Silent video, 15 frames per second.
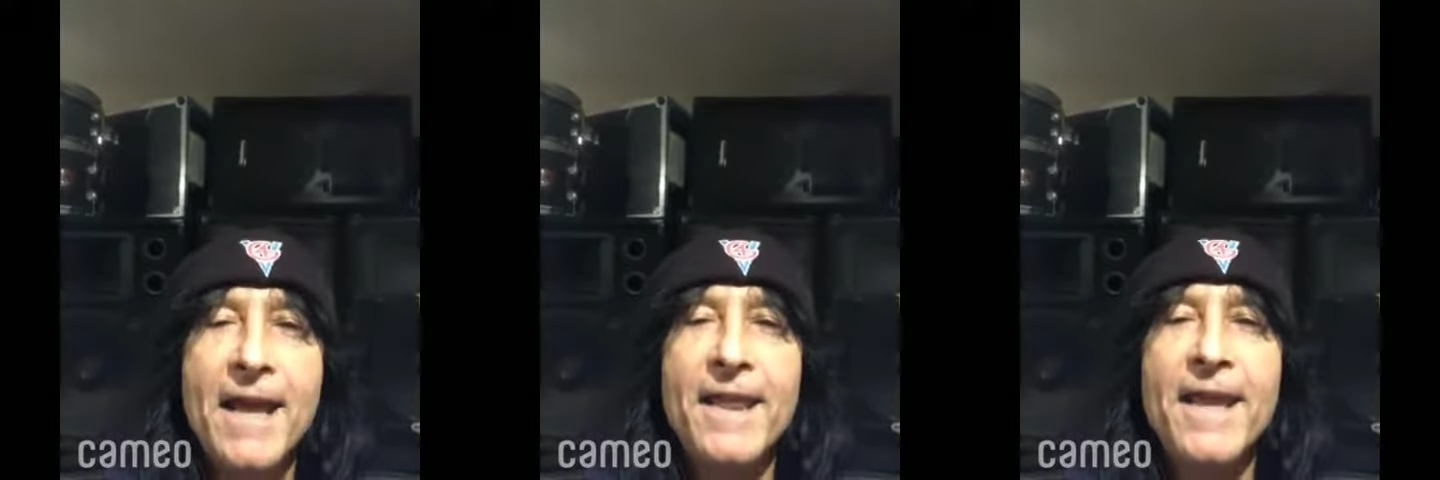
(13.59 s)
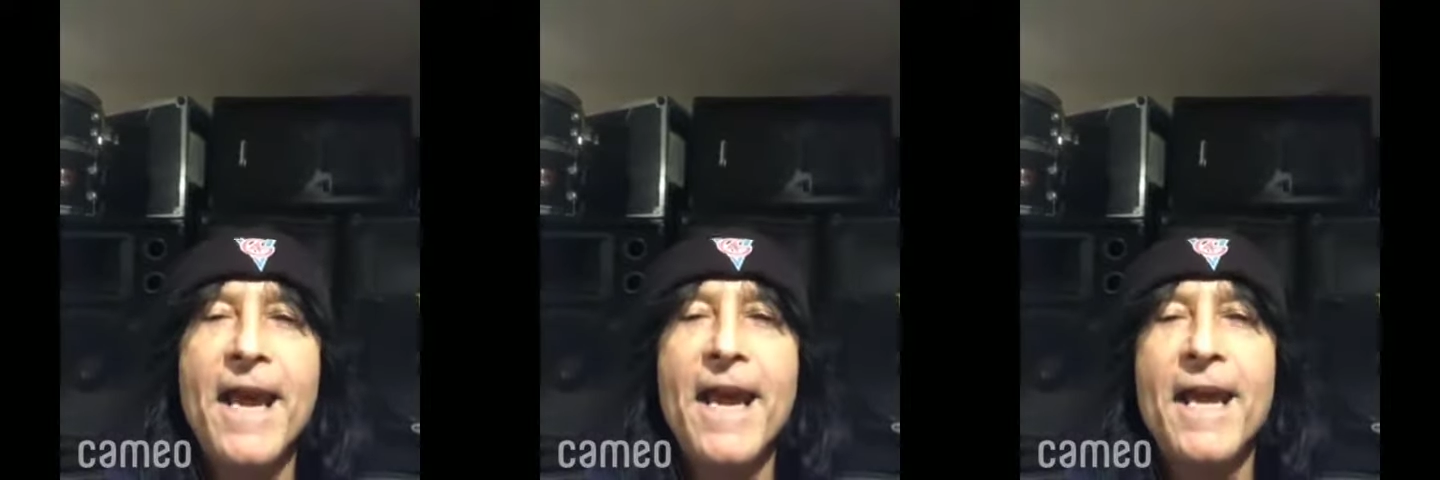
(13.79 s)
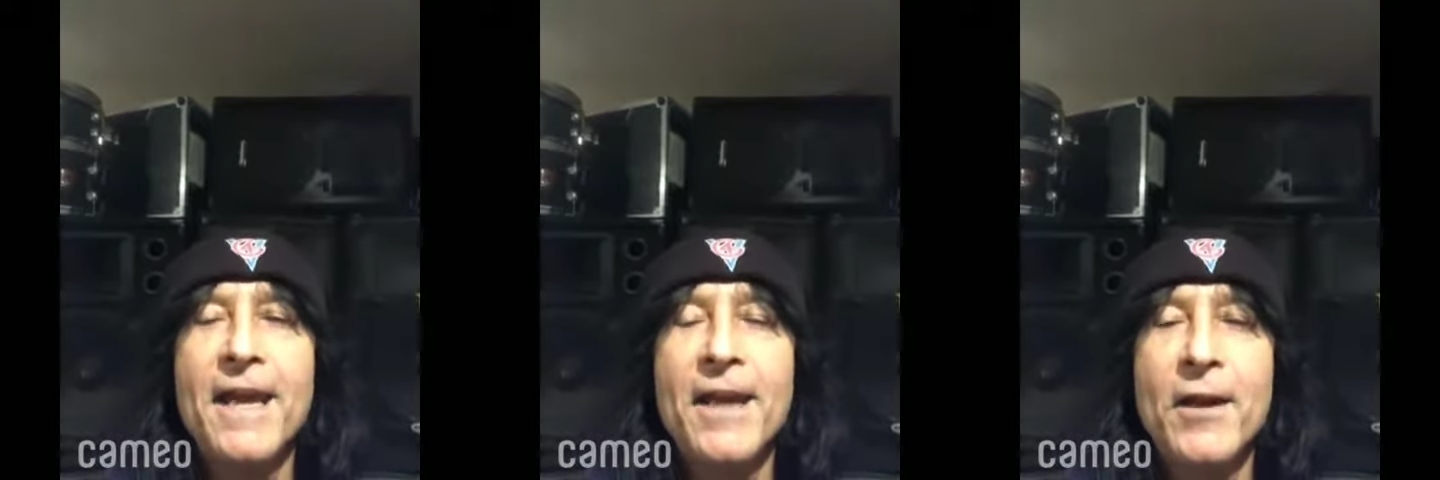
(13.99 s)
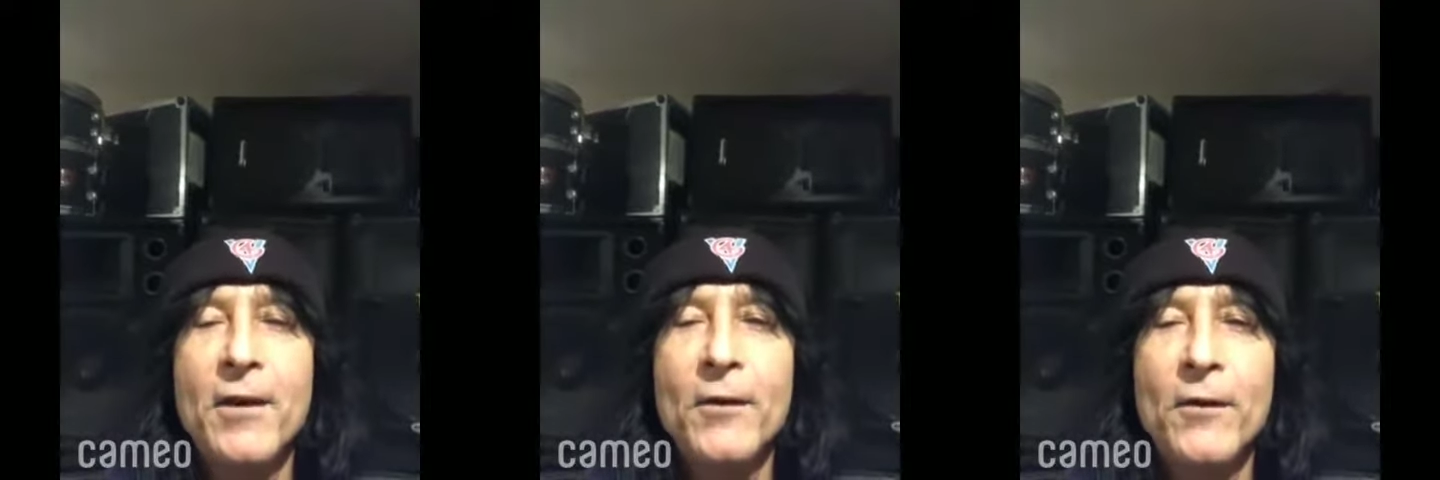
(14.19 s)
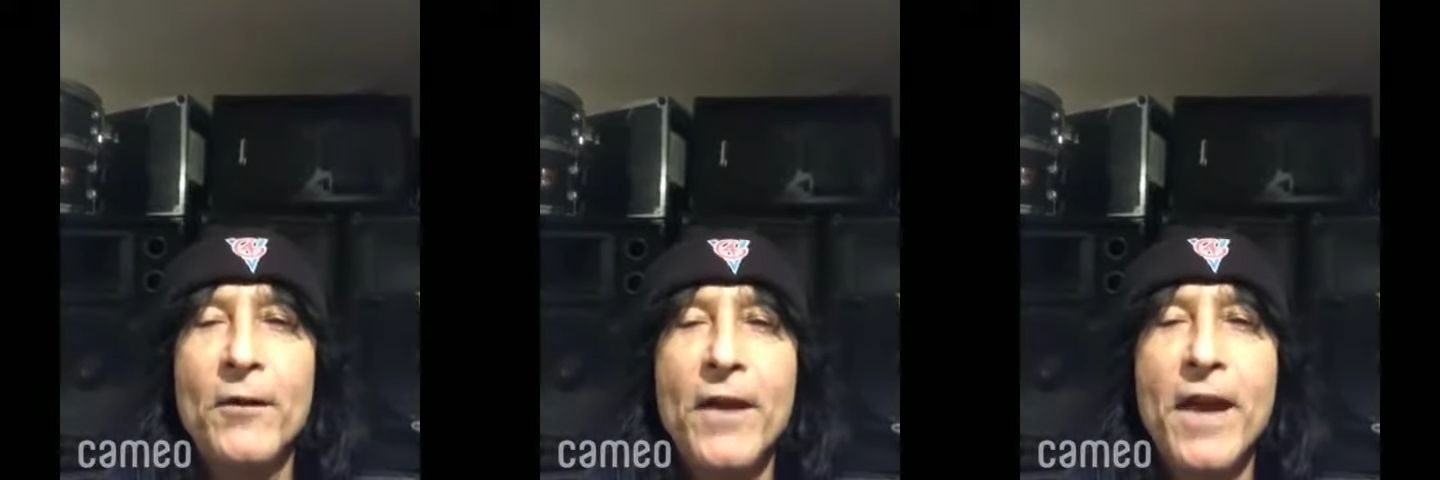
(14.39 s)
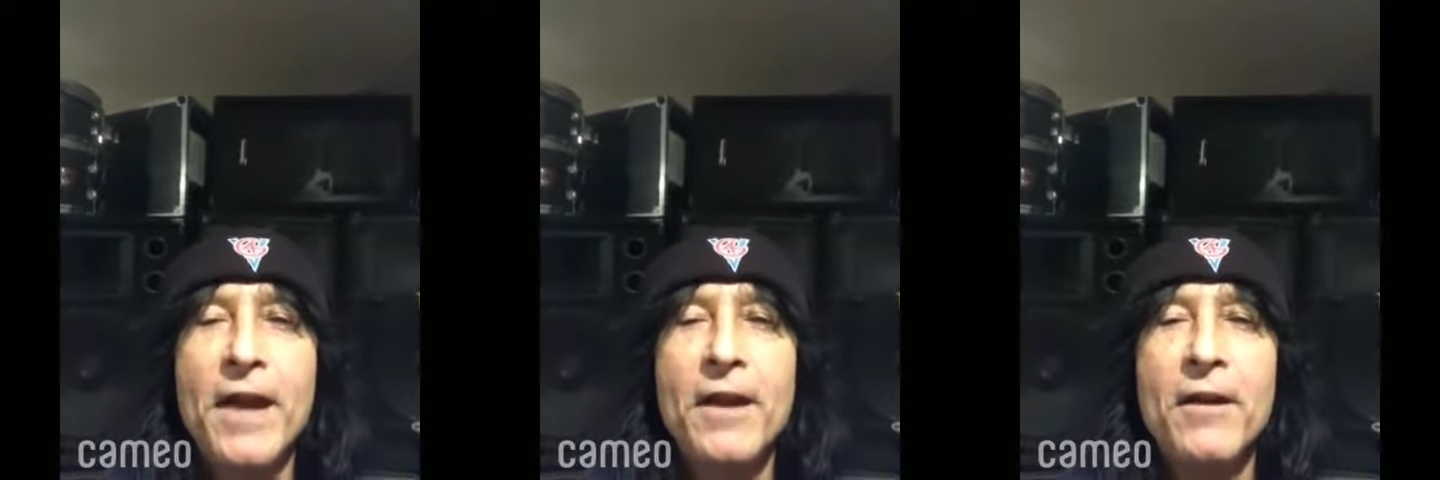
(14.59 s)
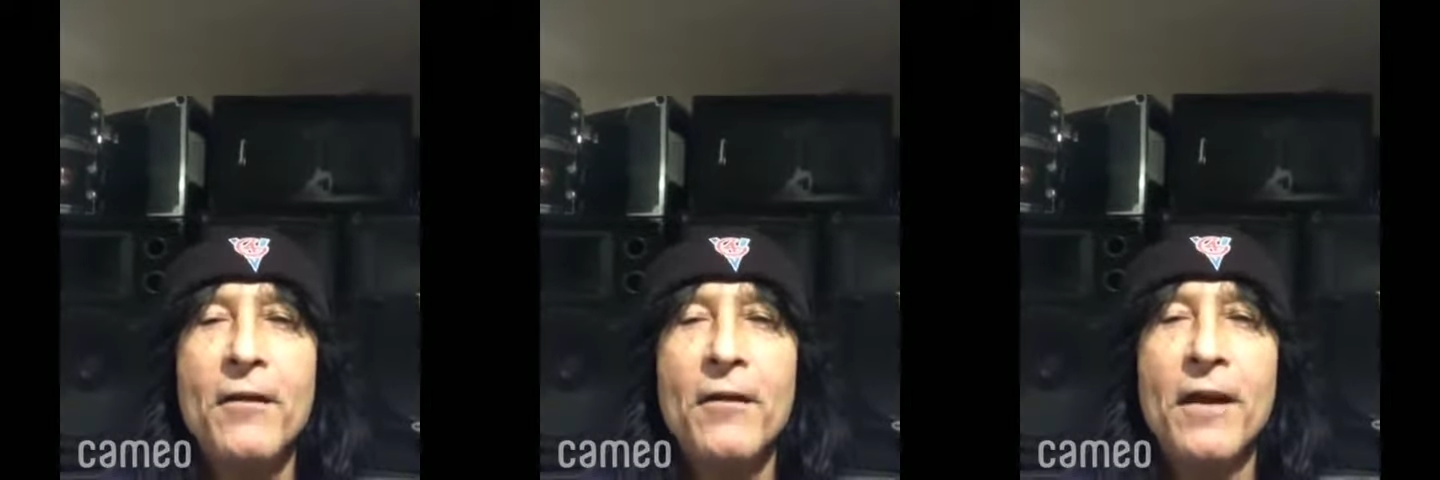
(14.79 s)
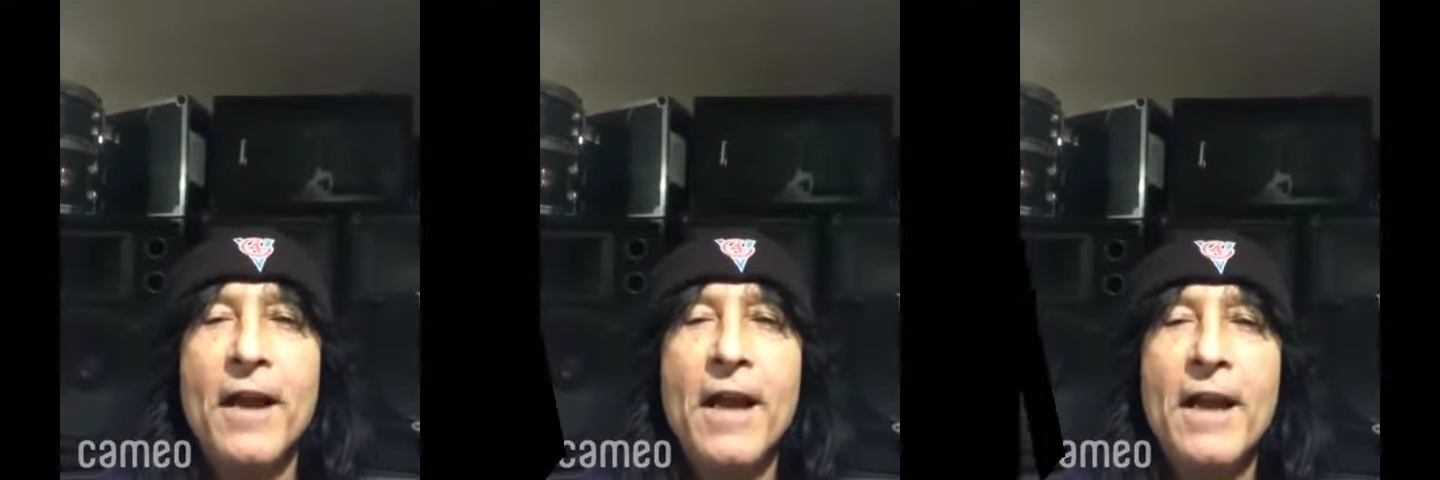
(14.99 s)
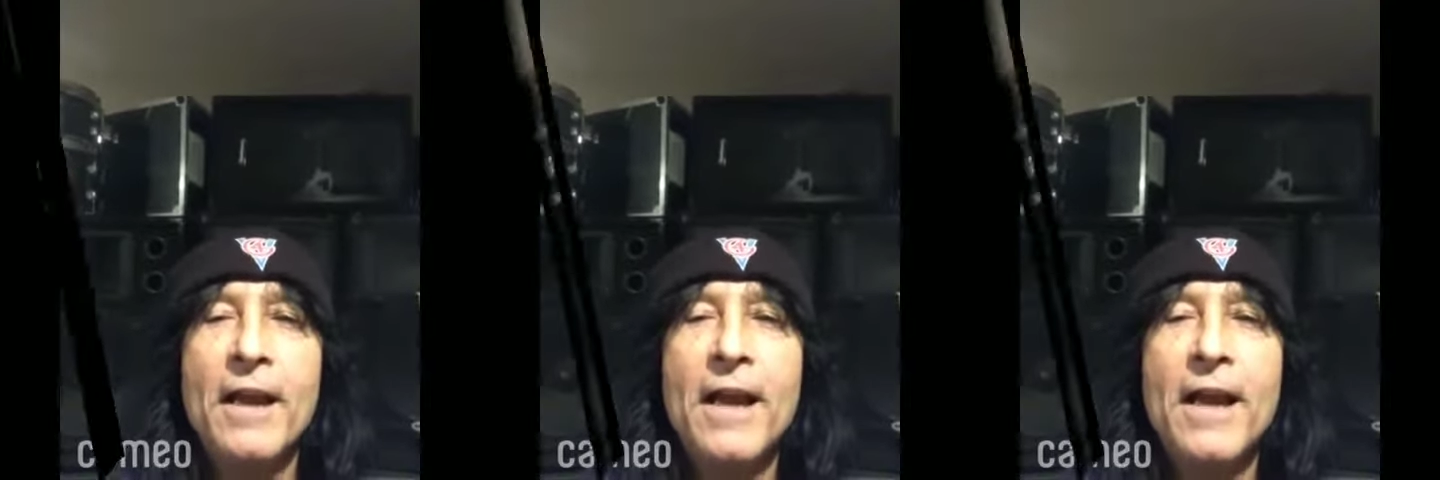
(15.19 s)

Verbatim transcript: Thank you. Thank you.